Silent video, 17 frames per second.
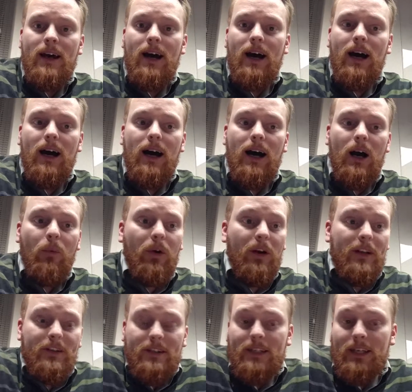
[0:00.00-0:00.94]
uh, I
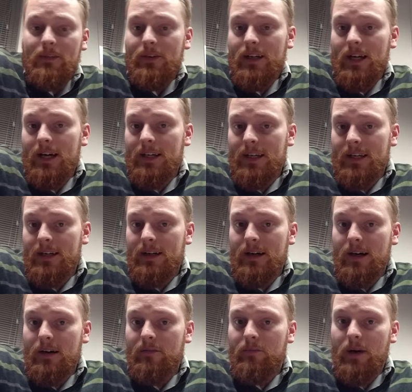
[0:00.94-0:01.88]
wanted to just give you an idea
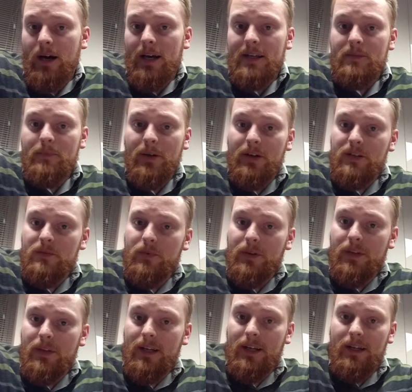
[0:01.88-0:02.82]
of my experience
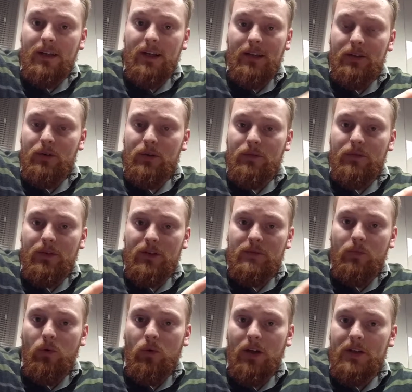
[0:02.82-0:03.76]
with it at, at
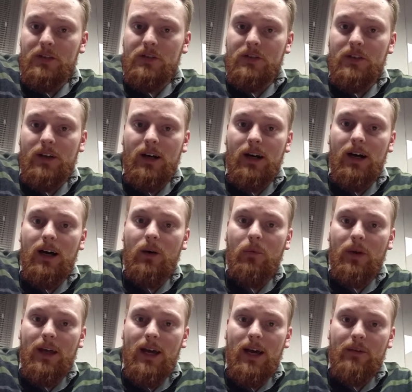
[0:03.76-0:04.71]
UniFirst Mortgage. Uh,
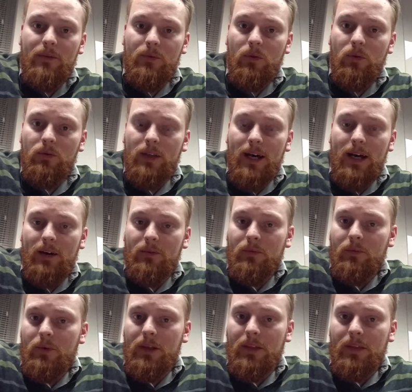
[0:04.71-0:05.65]
we have it rolled
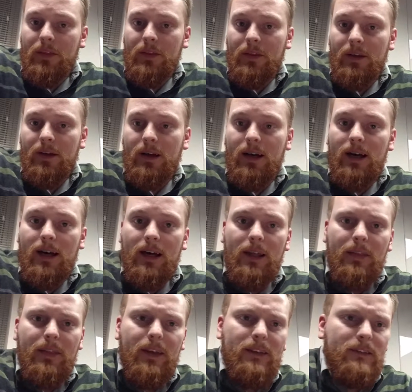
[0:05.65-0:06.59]
out with, uh,
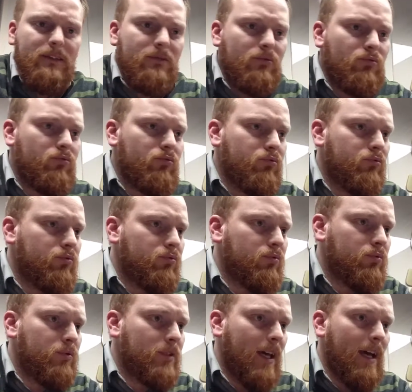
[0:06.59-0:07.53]
I think,
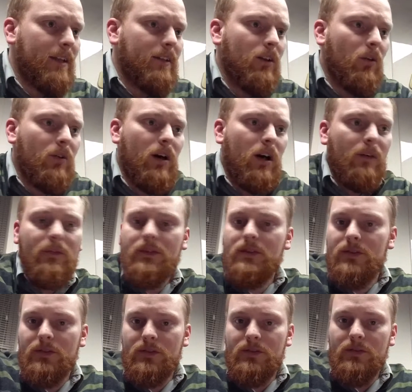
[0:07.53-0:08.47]
10 loan
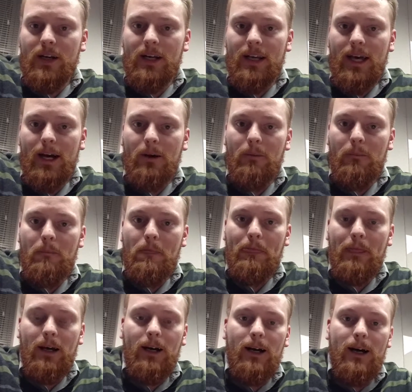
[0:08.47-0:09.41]
officers right now.
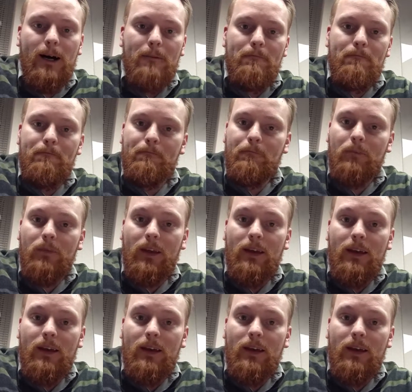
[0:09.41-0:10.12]
Um,